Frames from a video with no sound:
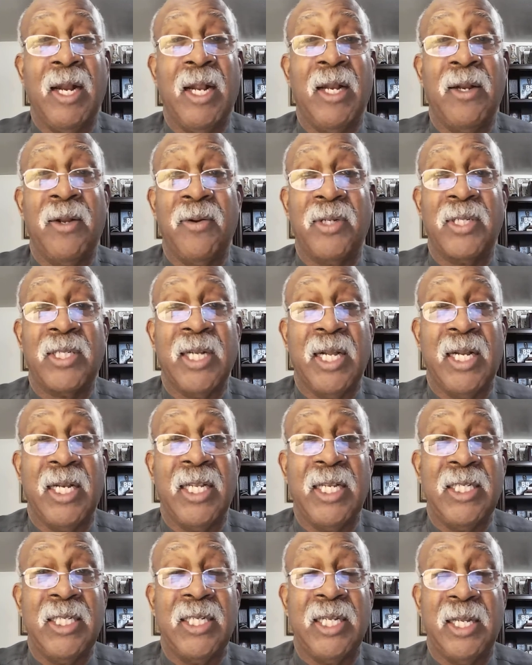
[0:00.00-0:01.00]
And I know it's
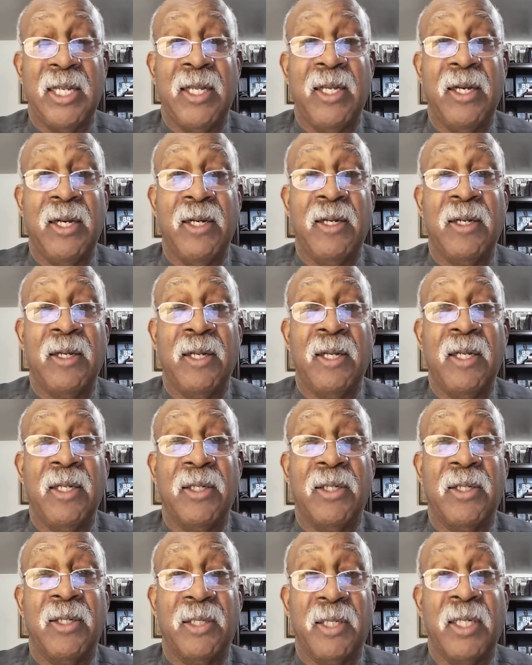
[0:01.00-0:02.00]
not easy huh,
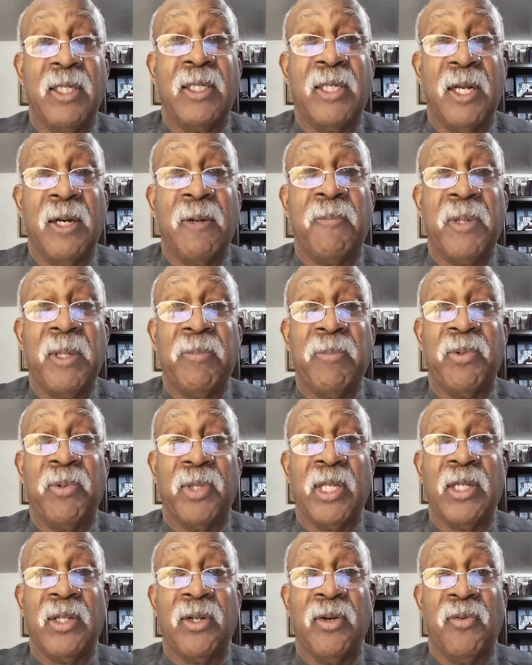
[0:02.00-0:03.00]
to, to tell
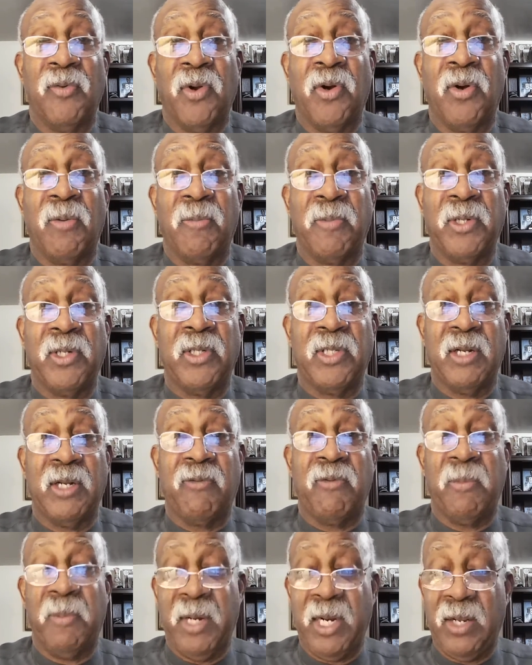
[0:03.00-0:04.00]
people that they're wrong
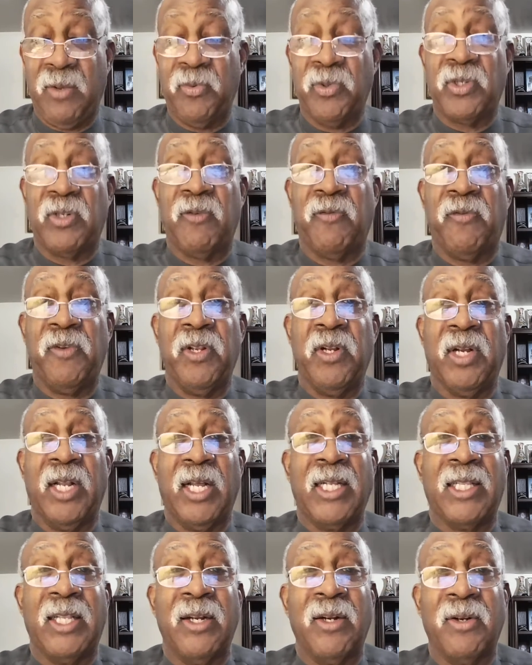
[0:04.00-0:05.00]
because everybody wants to feel
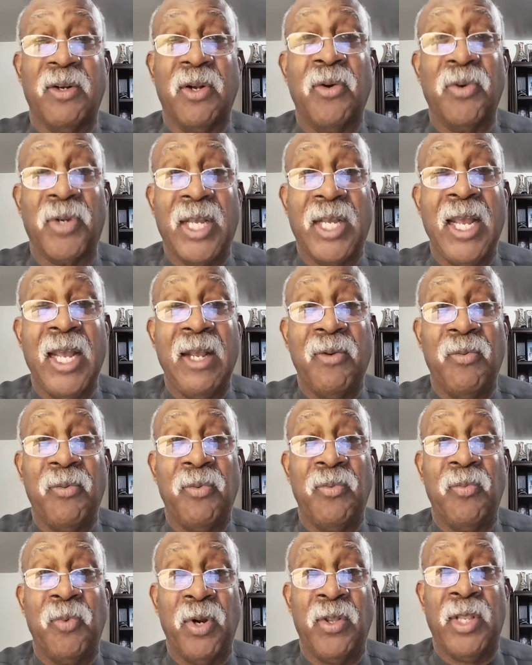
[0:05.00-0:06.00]
like they're okay
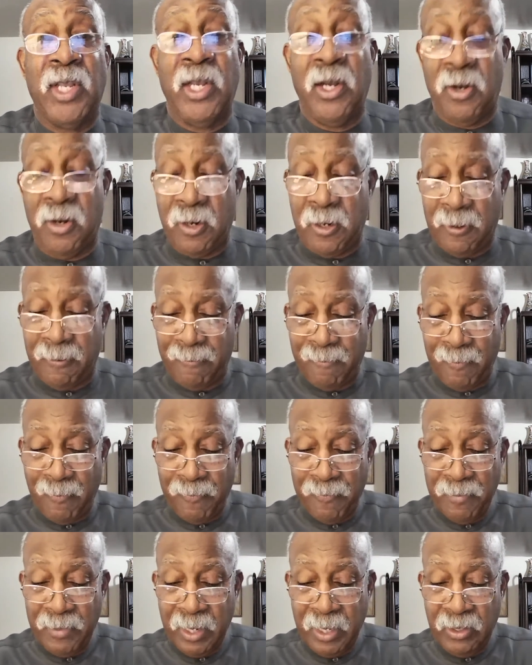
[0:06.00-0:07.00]
where they are.
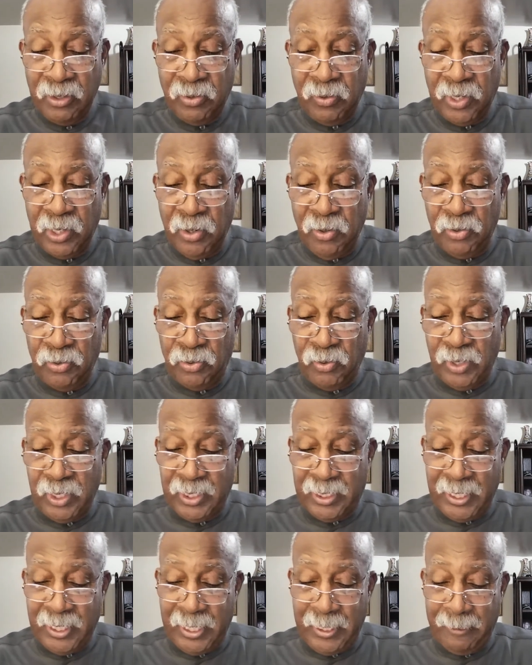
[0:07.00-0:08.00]
So he goes
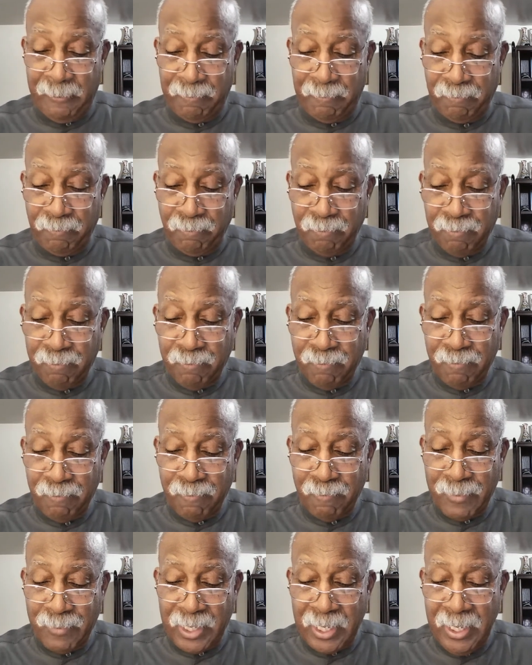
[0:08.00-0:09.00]
on to say,
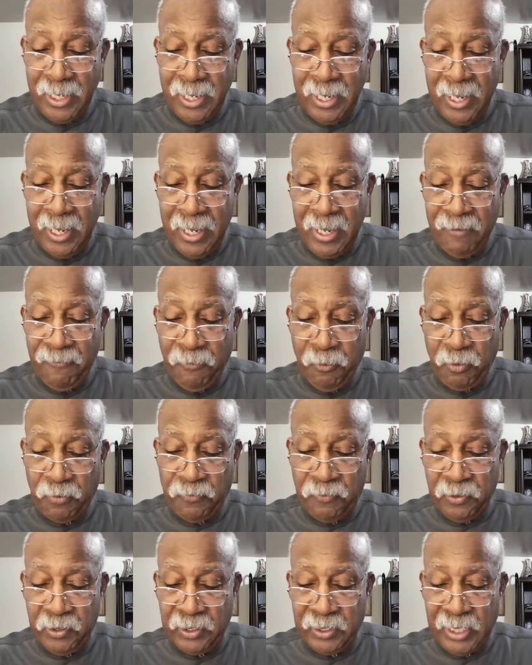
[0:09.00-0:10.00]

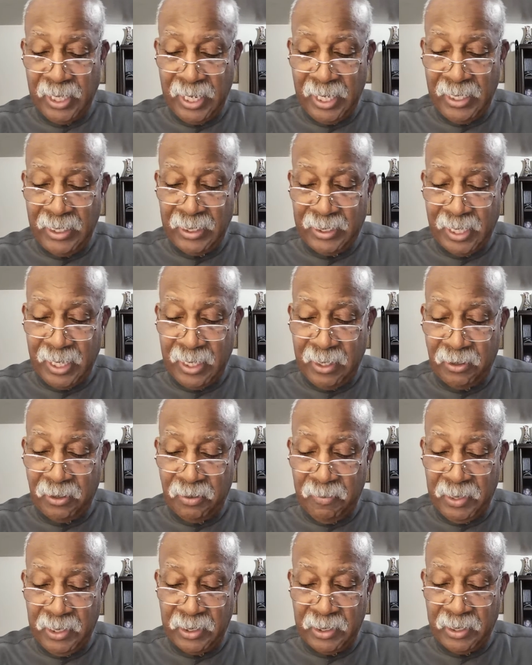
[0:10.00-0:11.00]
forthwith And he said
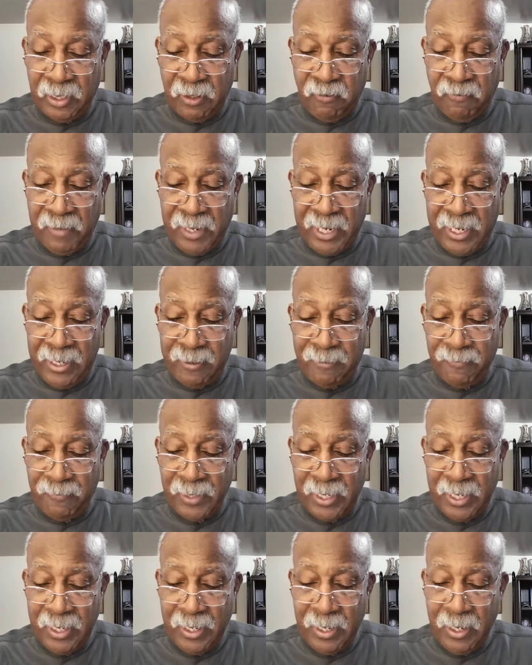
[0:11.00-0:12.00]
unto me, Son of man,
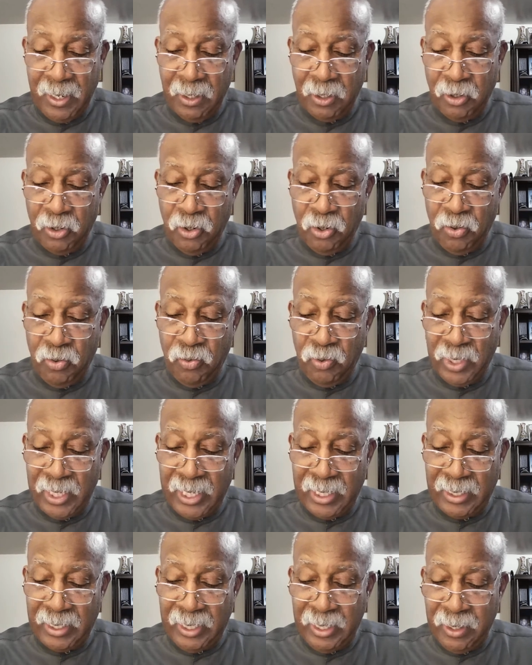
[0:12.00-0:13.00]
go
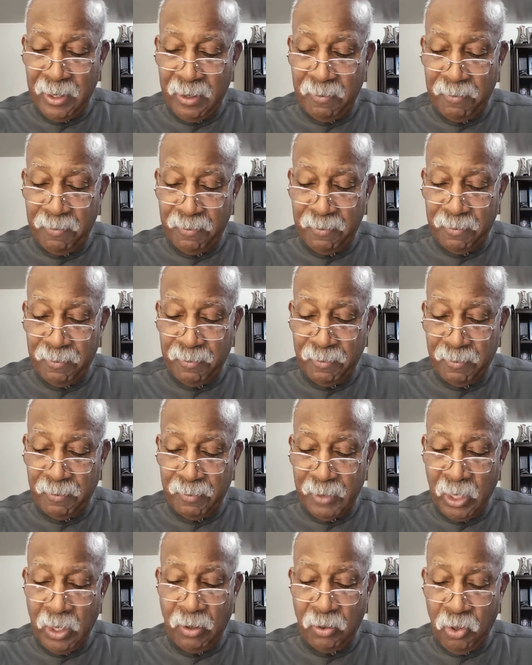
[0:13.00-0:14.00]
get thee up,
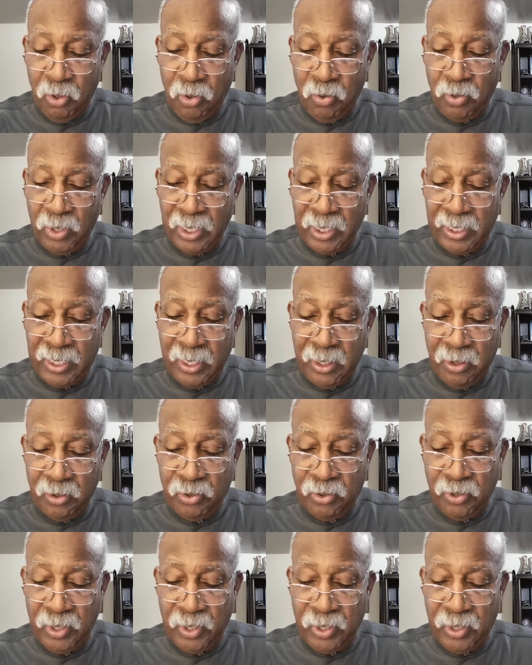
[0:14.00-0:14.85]
uh, go get thee